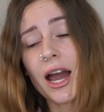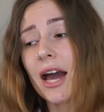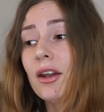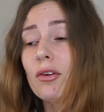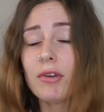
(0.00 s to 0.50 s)

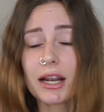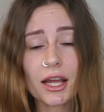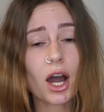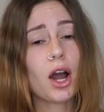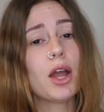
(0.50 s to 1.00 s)
and I
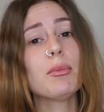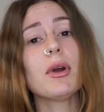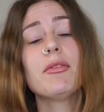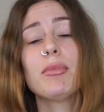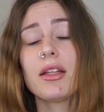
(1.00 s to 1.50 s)
really hope
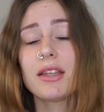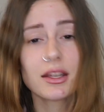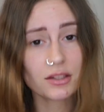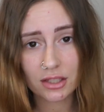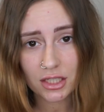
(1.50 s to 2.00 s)
if by the
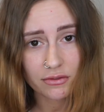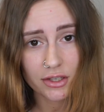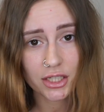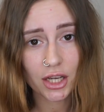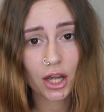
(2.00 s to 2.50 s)
end of this
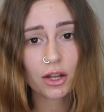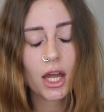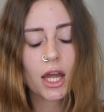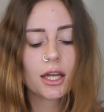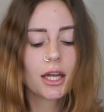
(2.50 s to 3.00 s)
video
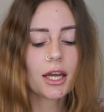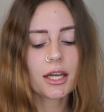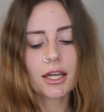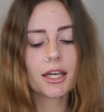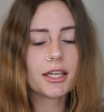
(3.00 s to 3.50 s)

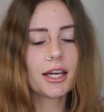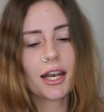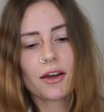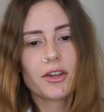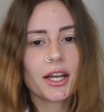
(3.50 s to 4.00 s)

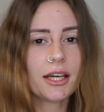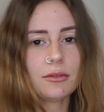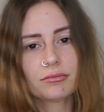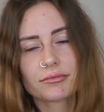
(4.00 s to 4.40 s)
you're loving it,